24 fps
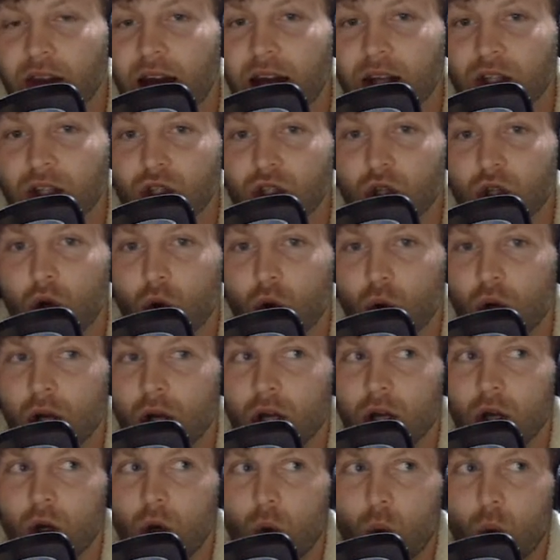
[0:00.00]
So
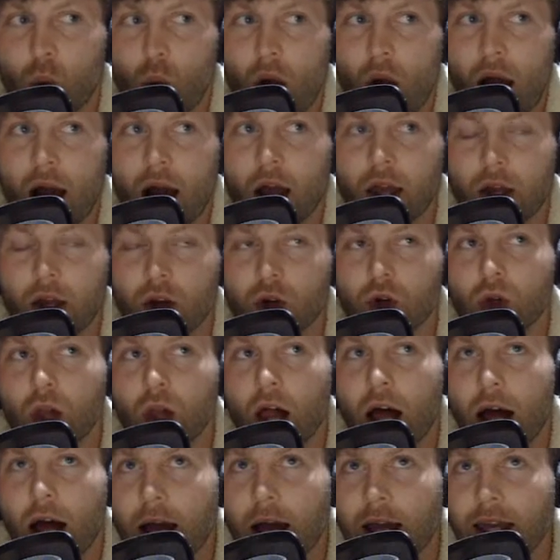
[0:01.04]
while
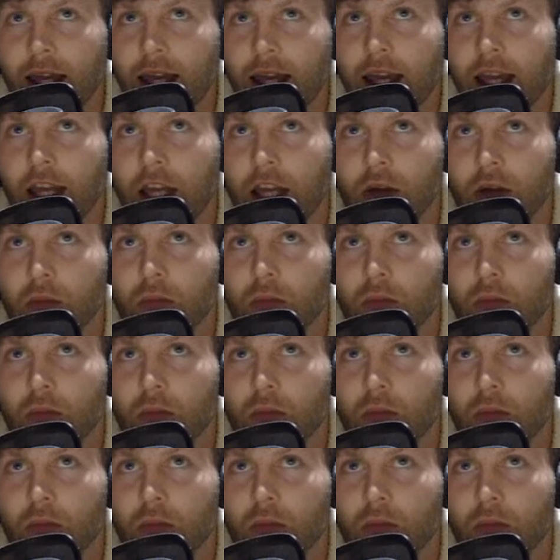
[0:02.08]
I am